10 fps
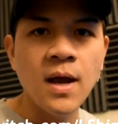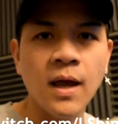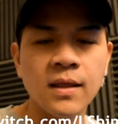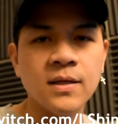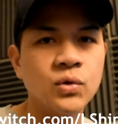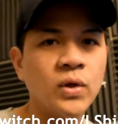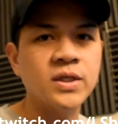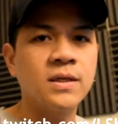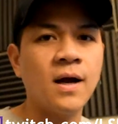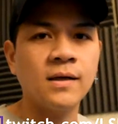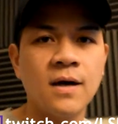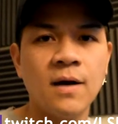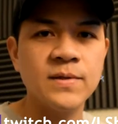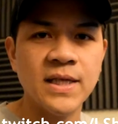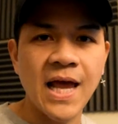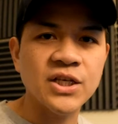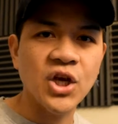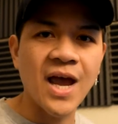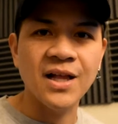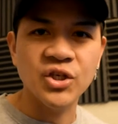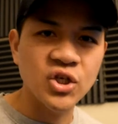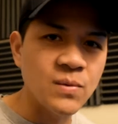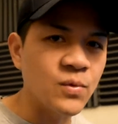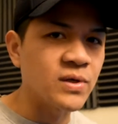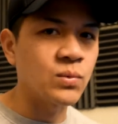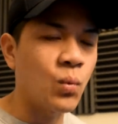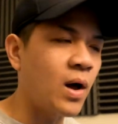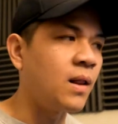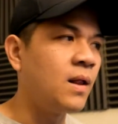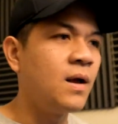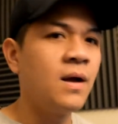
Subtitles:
and then twitch.com/elshimu as well.